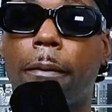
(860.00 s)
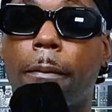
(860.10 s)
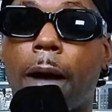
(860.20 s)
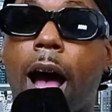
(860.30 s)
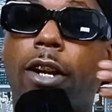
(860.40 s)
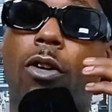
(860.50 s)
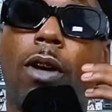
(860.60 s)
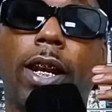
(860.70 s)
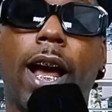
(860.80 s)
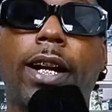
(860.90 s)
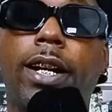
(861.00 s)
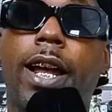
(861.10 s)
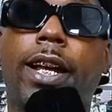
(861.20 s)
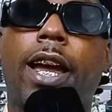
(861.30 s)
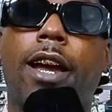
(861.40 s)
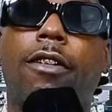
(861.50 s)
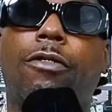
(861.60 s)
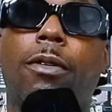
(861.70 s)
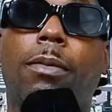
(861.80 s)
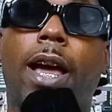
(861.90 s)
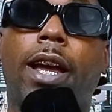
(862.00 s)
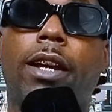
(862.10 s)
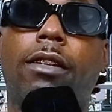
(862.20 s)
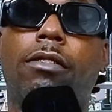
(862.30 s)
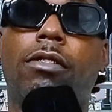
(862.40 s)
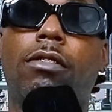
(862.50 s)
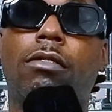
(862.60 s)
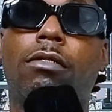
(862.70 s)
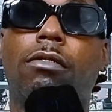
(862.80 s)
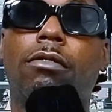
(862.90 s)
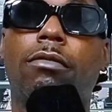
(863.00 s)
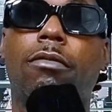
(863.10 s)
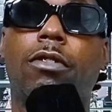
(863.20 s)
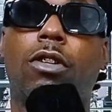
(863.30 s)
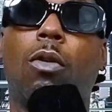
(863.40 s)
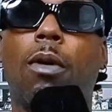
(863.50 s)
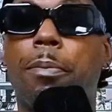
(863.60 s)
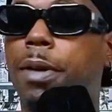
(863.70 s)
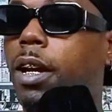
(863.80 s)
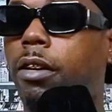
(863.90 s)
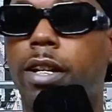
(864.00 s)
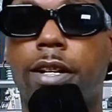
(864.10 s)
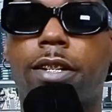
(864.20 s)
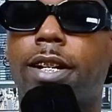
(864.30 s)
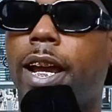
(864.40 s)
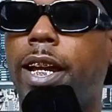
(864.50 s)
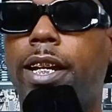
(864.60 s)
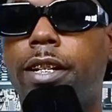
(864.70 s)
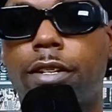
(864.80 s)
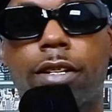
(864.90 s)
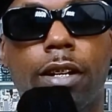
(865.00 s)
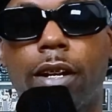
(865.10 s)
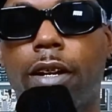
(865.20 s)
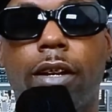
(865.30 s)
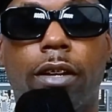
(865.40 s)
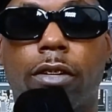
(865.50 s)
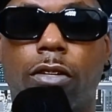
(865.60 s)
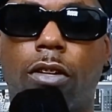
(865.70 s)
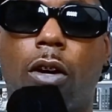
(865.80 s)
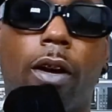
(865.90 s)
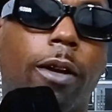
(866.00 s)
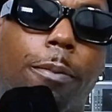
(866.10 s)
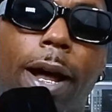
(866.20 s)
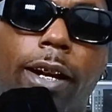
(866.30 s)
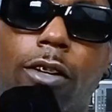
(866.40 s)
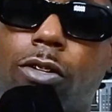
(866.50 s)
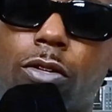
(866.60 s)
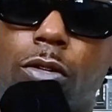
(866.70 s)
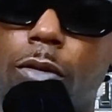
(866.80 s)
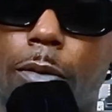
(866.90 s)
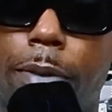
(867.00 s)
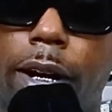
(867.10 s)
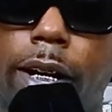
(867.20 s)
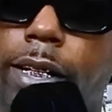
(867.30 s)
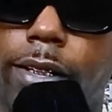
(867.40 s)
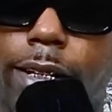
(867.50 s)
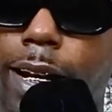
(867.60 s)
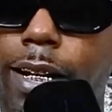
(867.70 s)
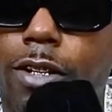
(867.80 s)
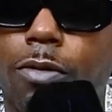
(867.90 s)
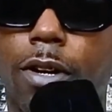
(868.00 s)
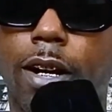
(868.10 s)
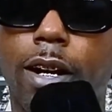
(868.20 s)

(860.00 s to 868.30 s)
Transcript: I know a lot of that came from like the rebellion stage. You know, everybody goes through the rebellion stage where,